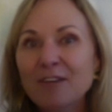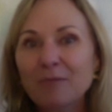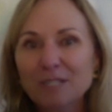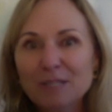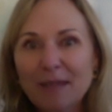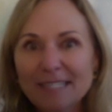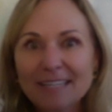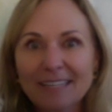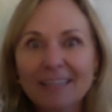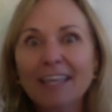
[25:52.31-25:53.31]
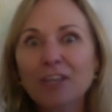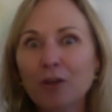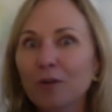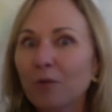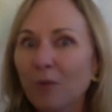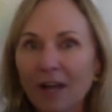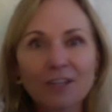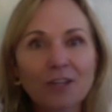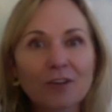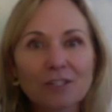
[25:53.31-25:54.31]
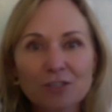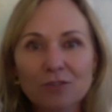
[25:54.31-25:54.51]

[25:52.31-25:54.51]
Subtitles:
which is basically like yoga 1, yoga 2,